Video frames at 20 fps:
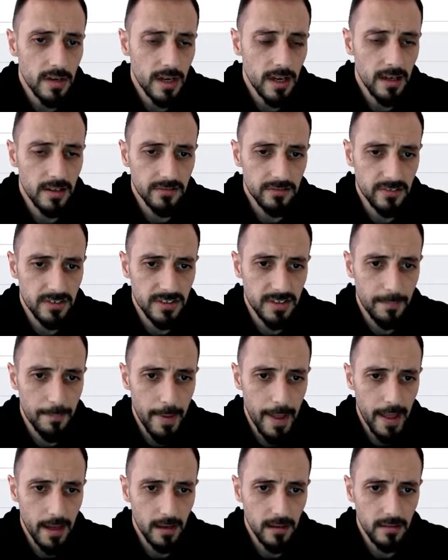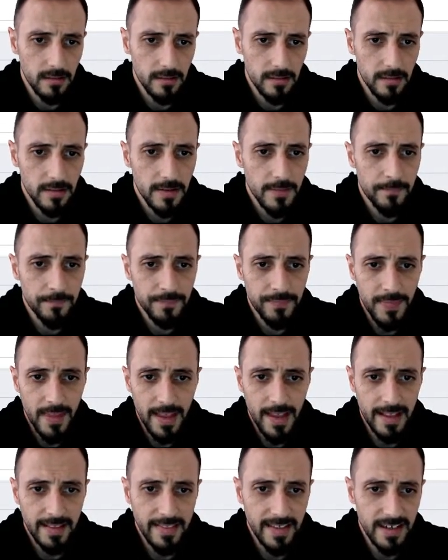under the panel
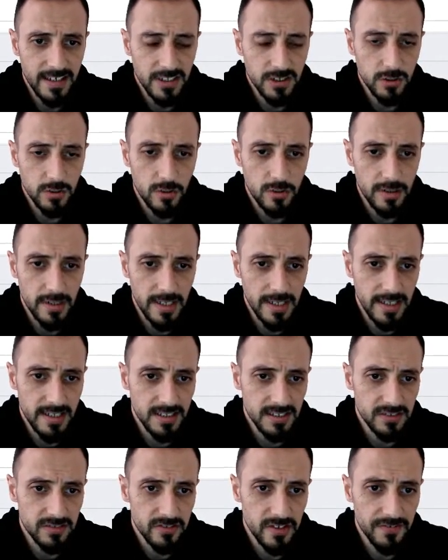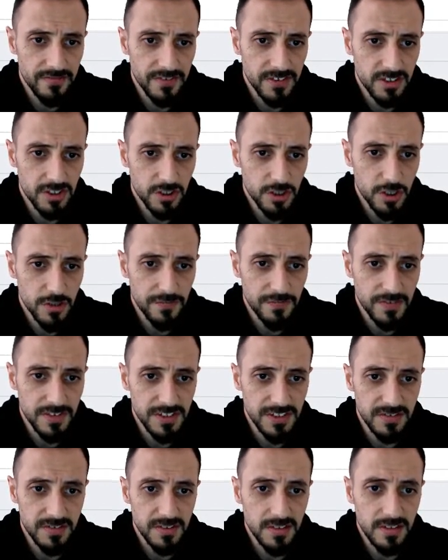and they're stored as reference
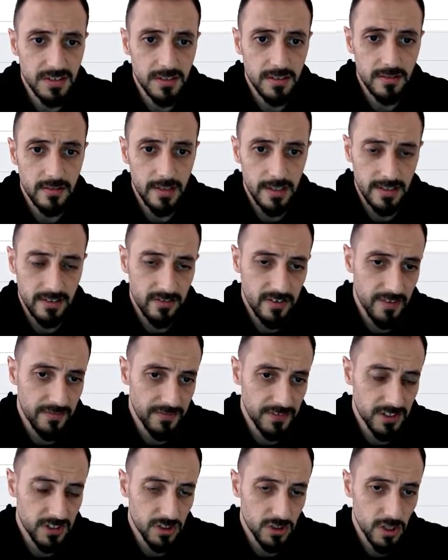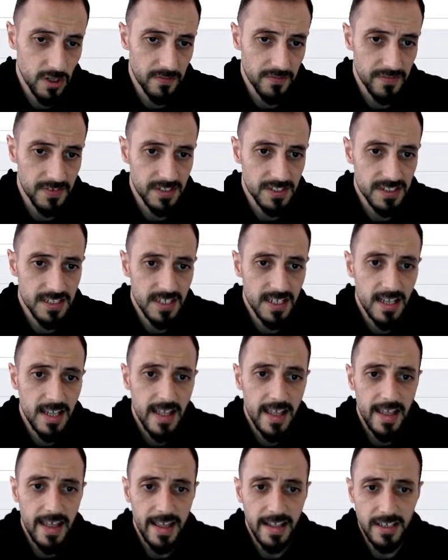surface and reference surface.
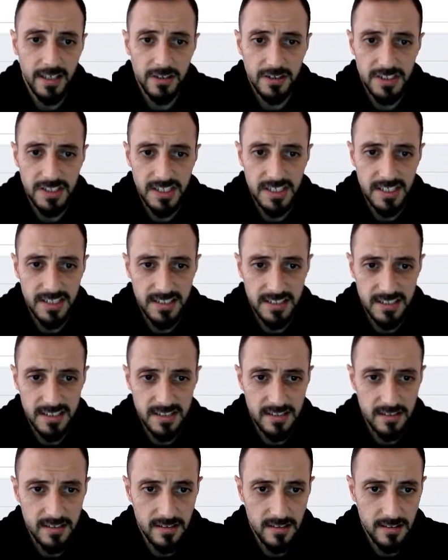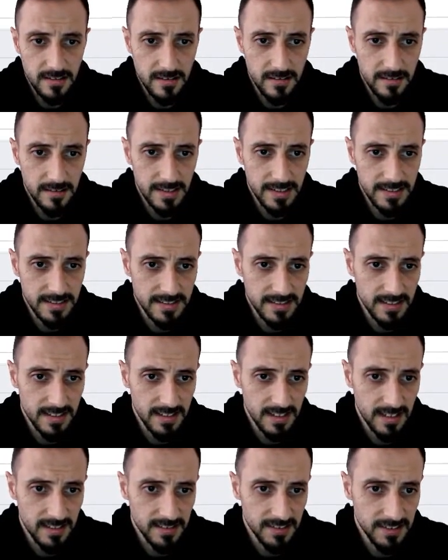And you see it's listed
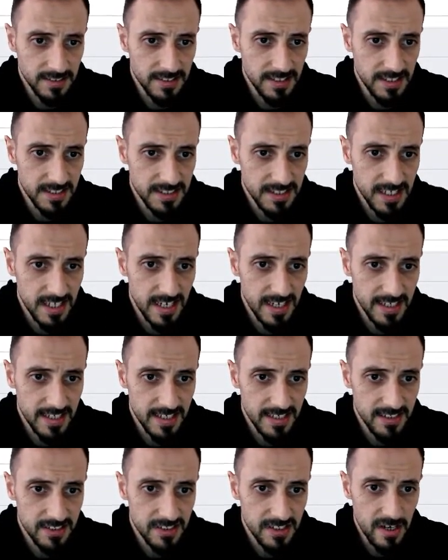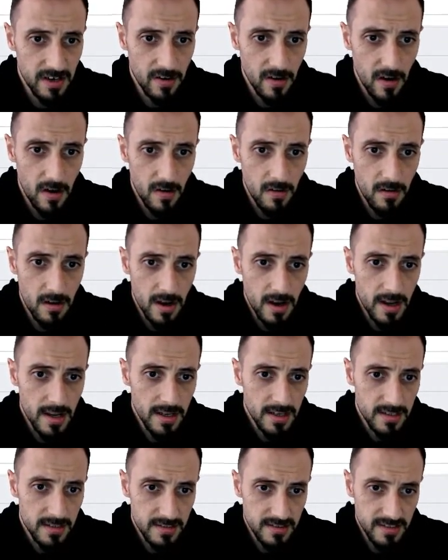under this guy here, 0,
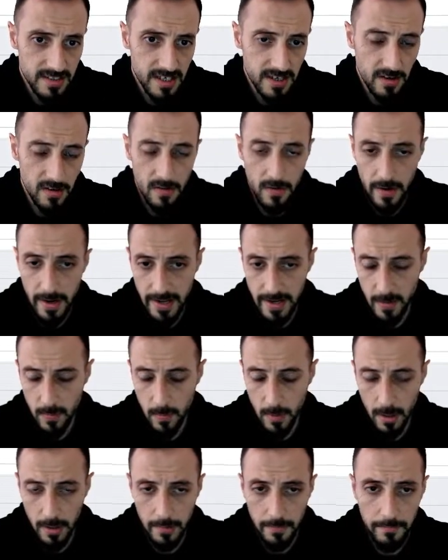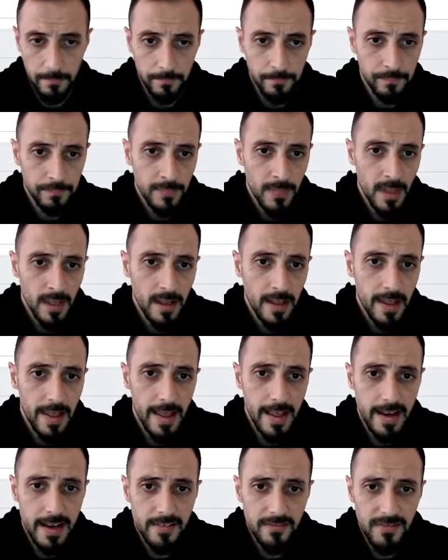0, and 1.
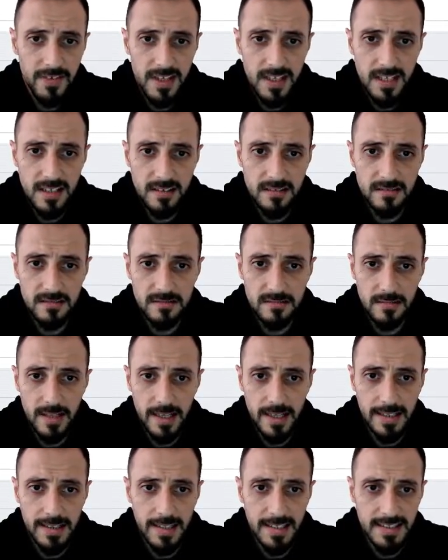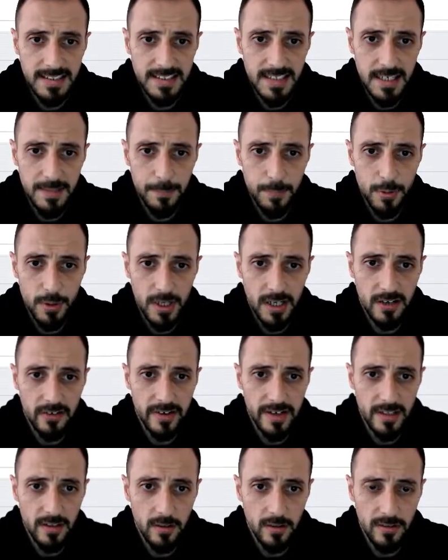And if he, like let's say, put a
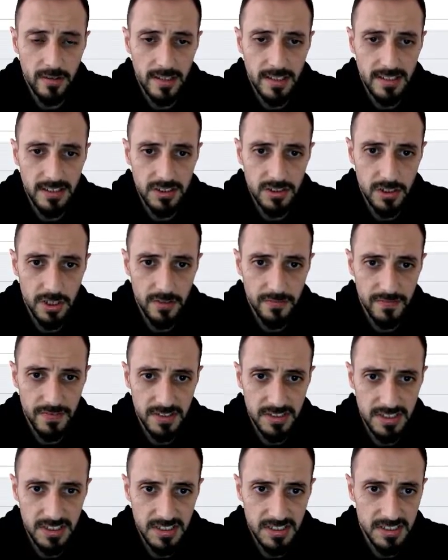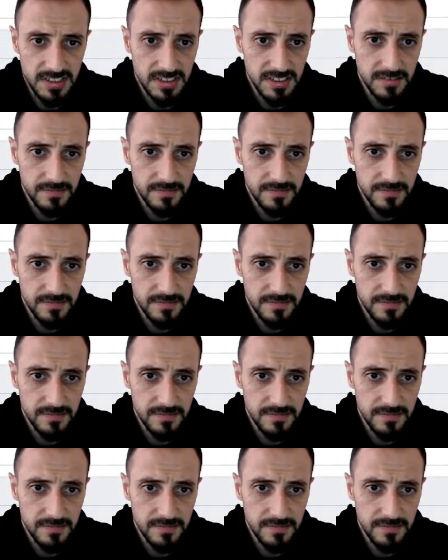grid on these surfaces,